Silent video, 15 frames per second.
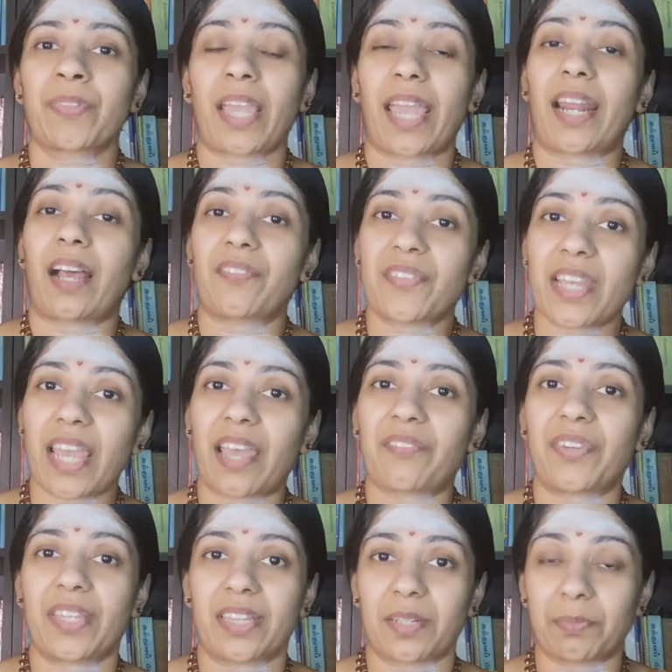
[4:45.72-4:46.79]
and after
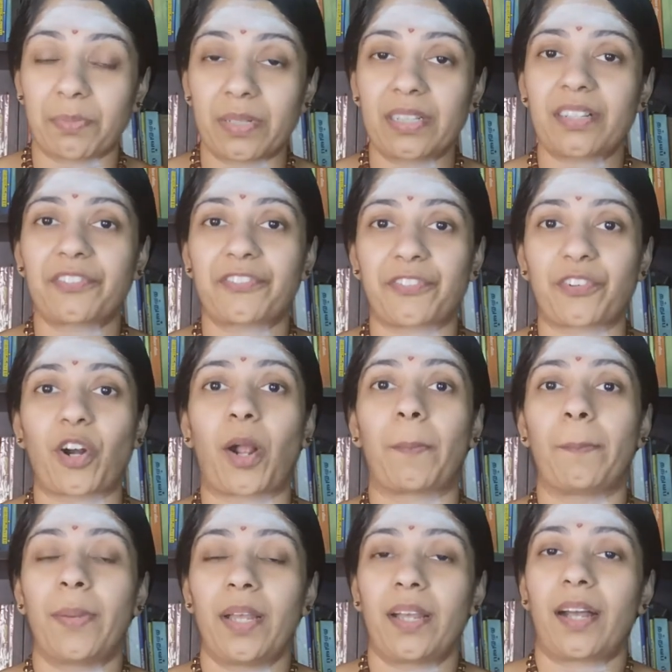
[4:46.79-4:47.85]
having the milk
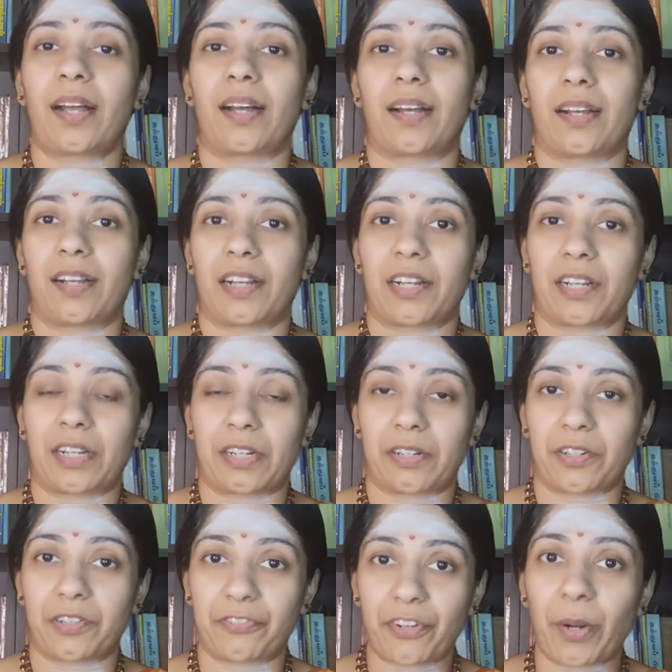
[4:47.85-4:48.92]
from
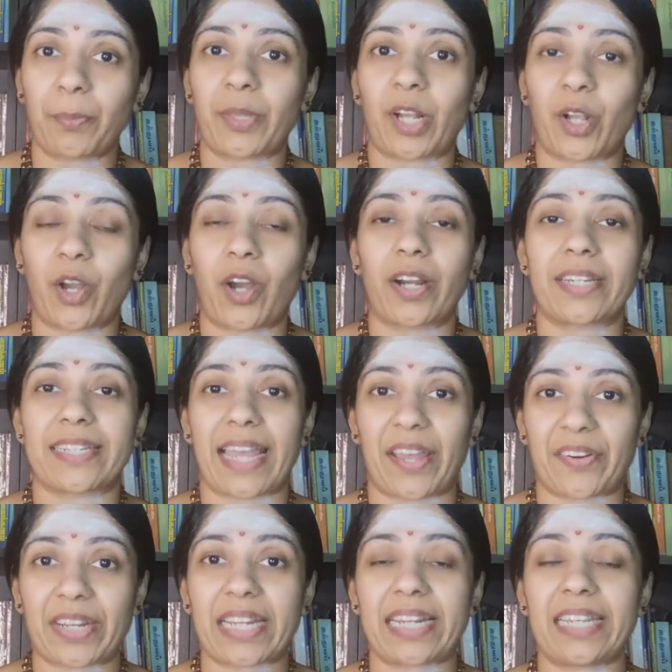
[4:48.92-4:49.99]
the god
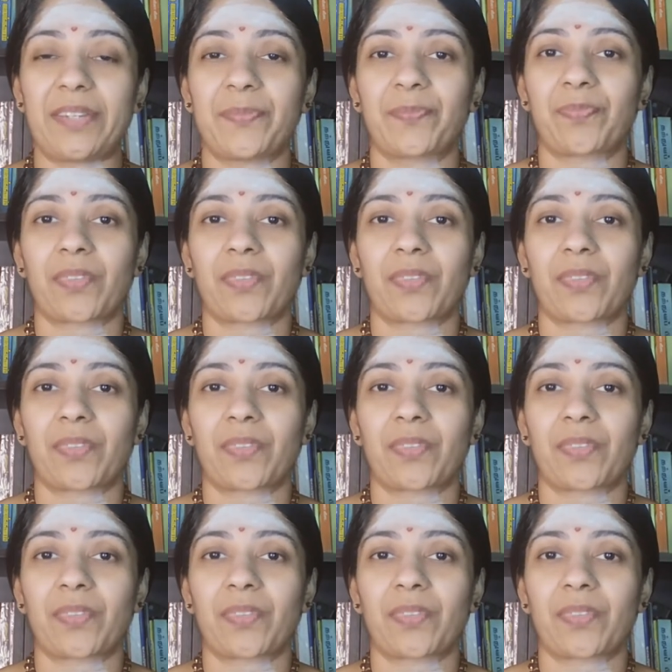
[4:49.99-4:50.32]
directly,